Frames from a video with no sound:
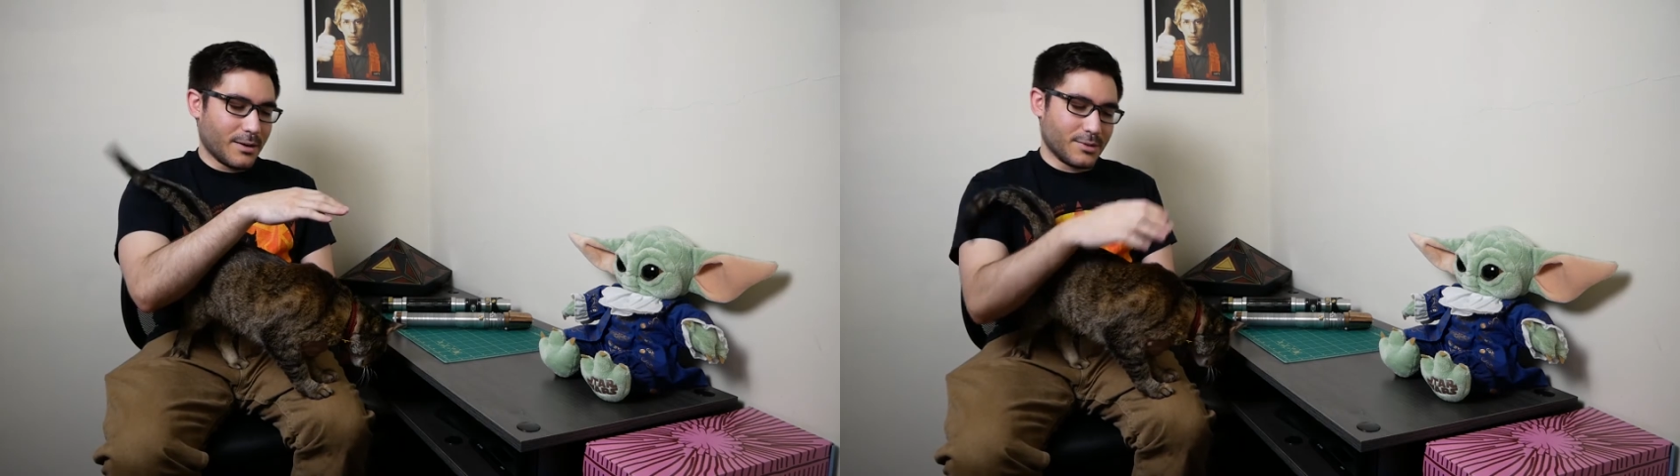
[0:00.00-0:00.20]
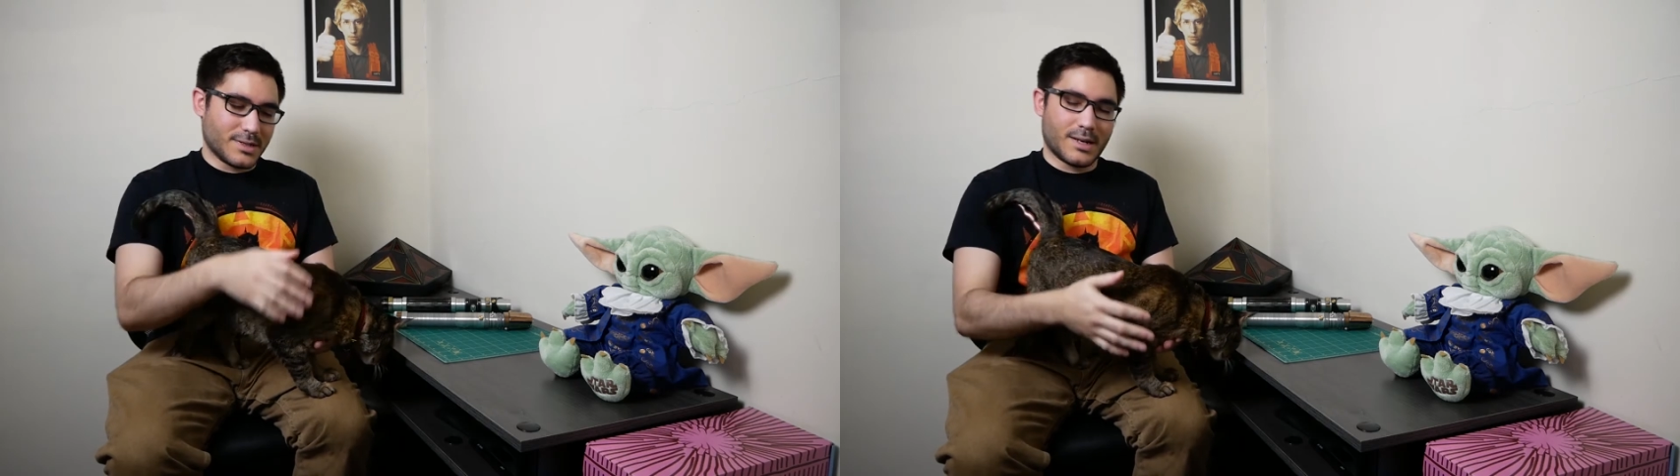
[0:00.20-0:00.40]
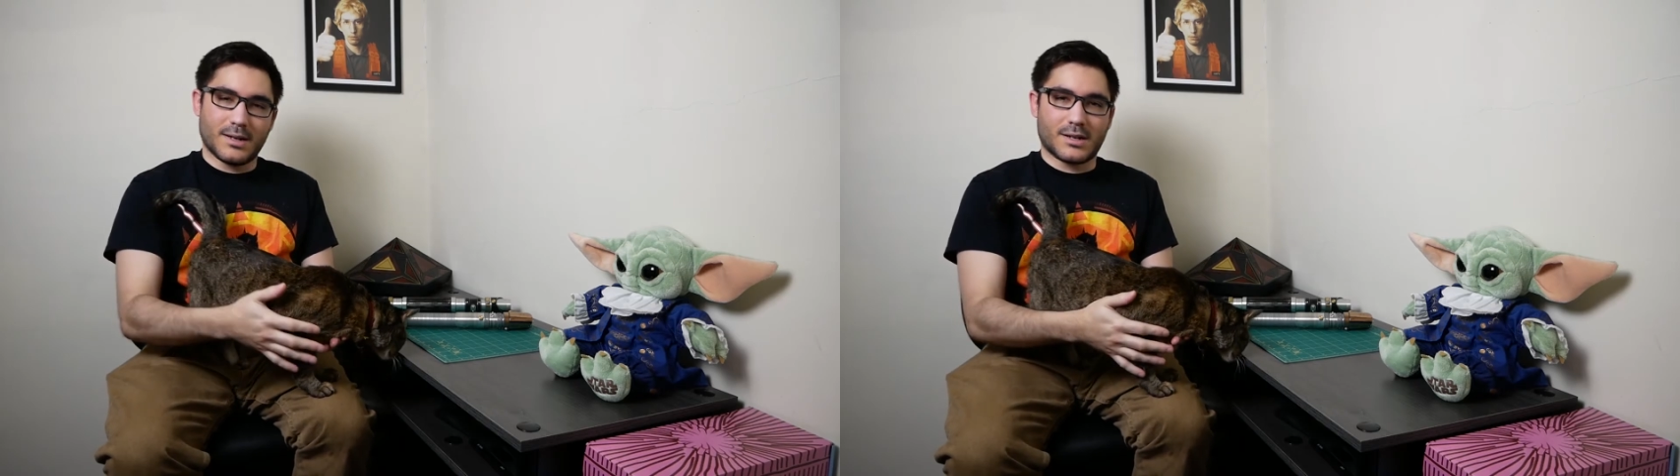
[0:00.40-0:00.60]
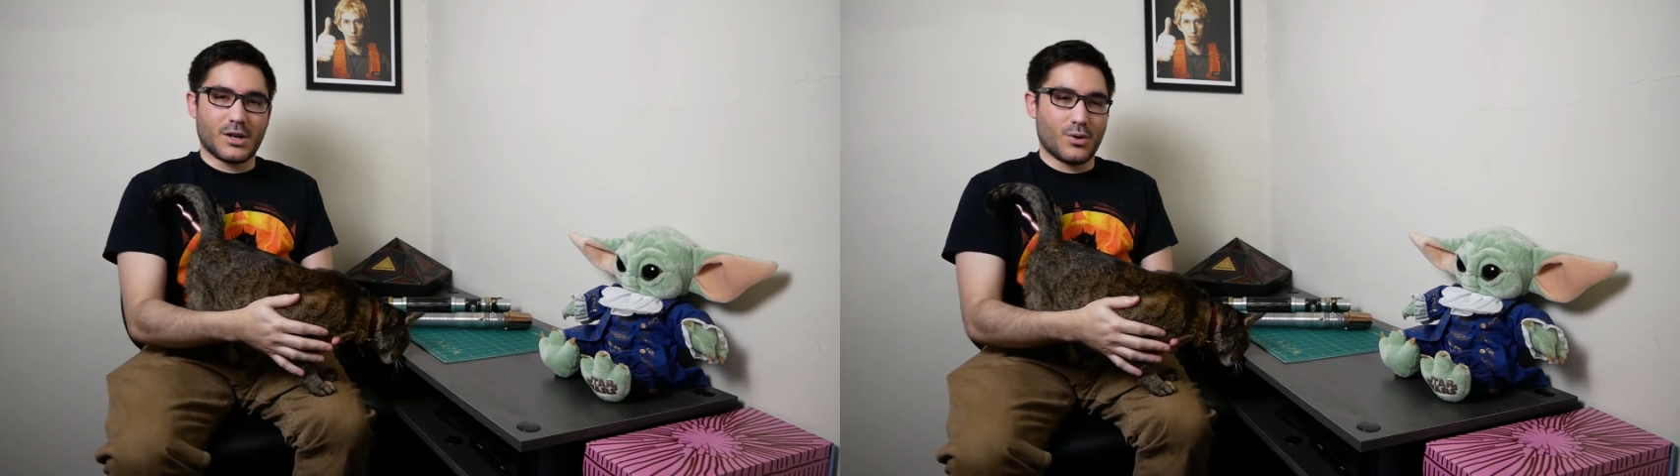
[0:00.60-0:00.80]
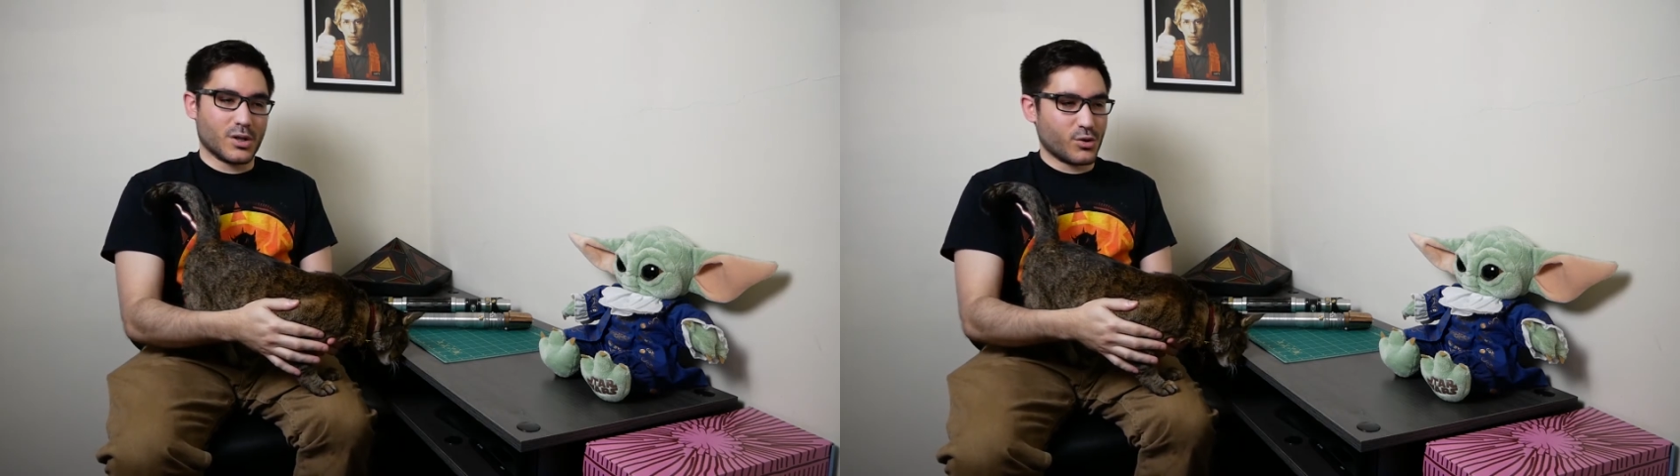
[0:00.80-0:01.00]
would say Nick
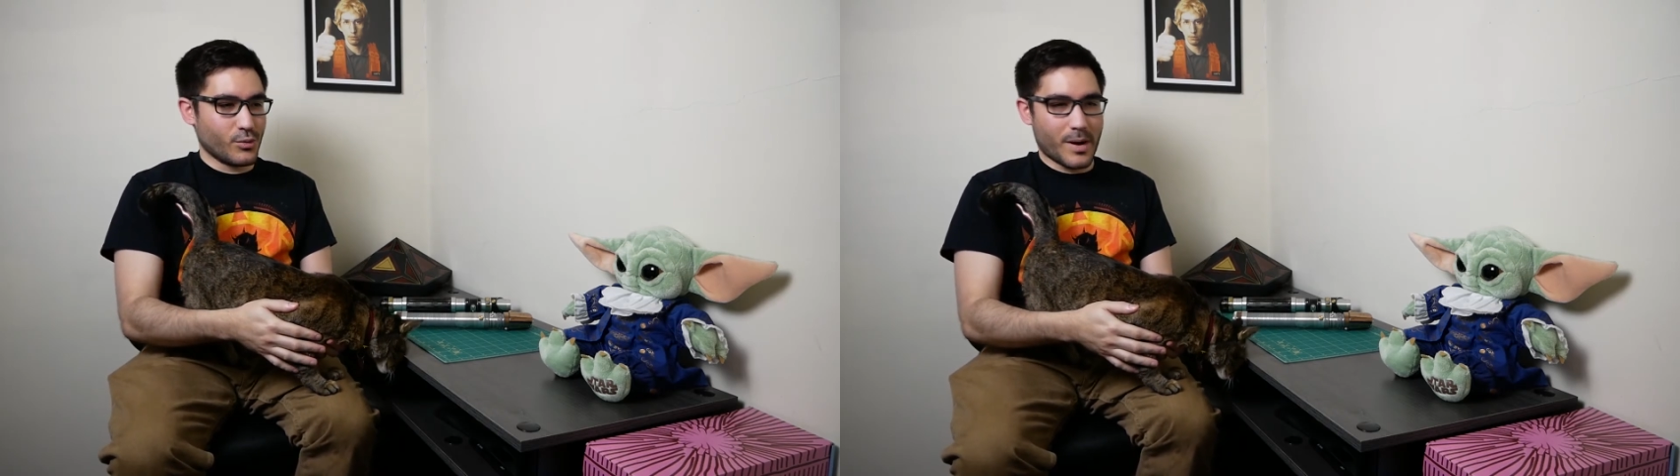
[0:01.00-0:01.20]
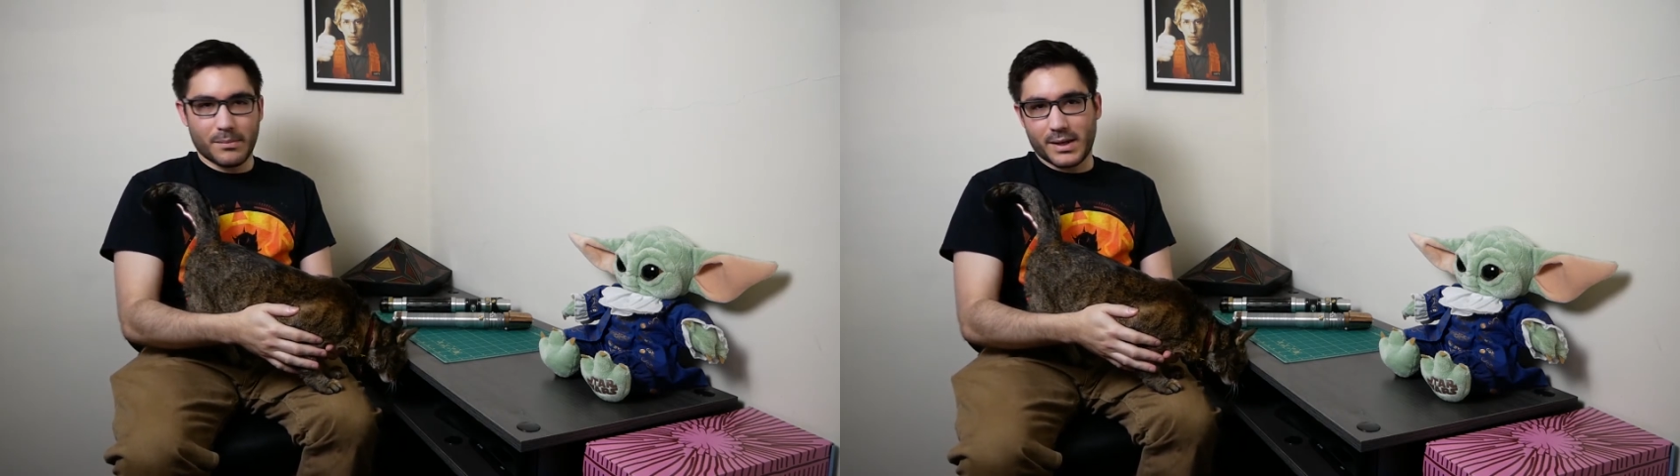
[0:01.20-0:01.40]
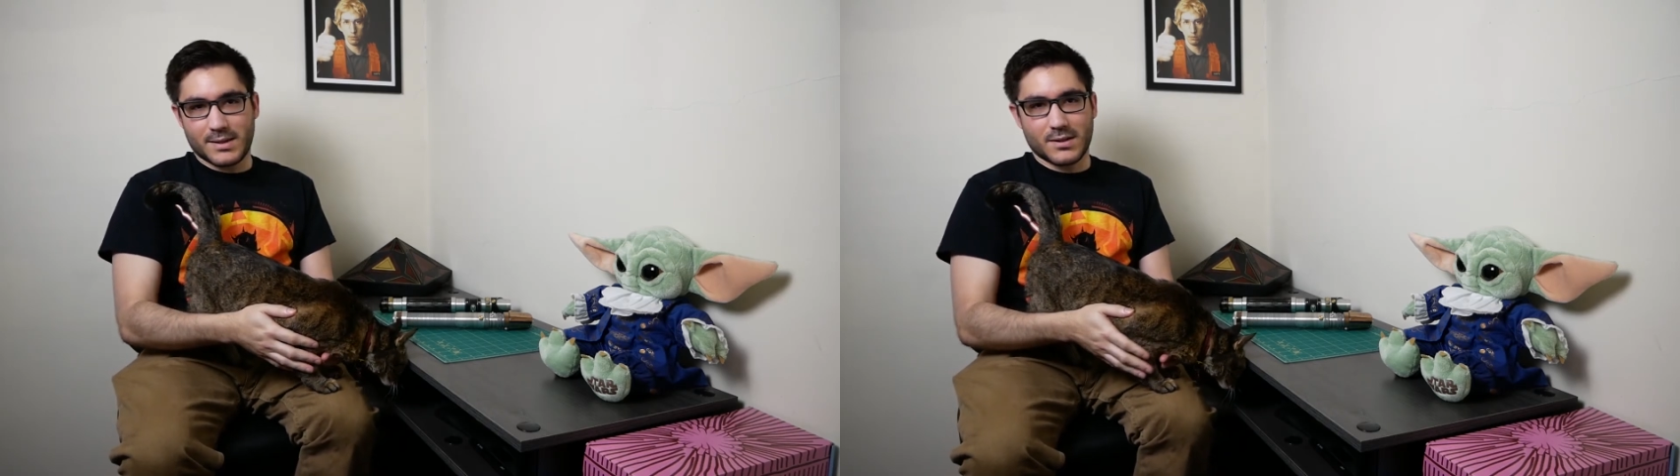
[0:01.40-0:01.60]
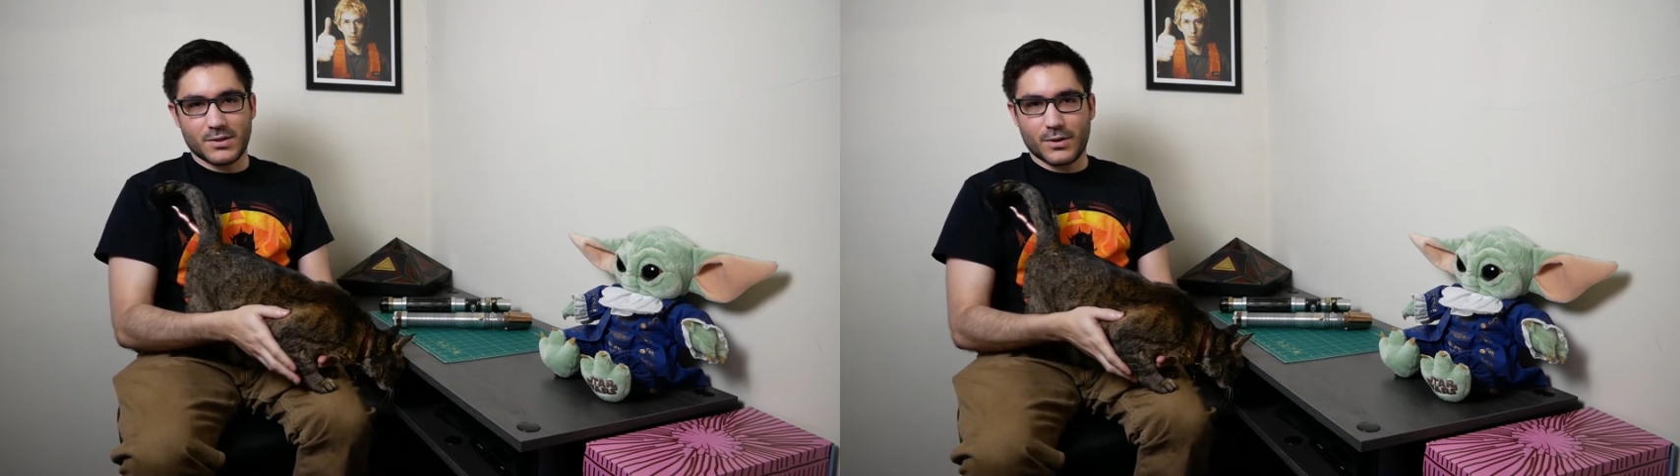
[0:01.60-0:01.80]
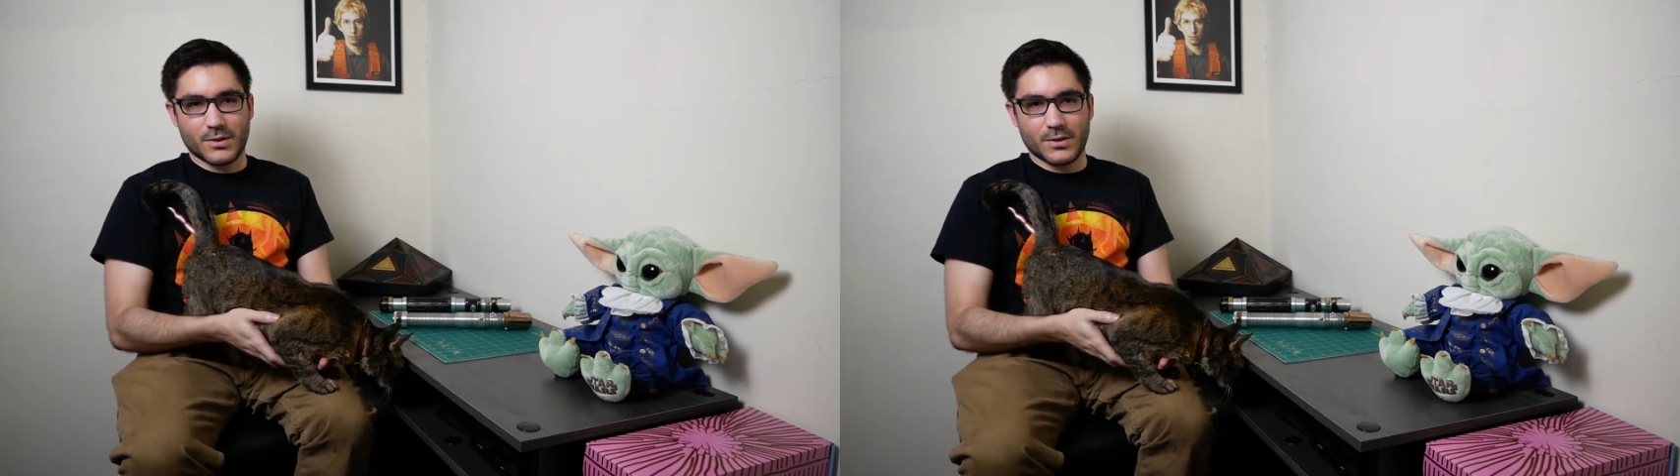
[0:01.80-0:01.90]
Cohen, great place to start.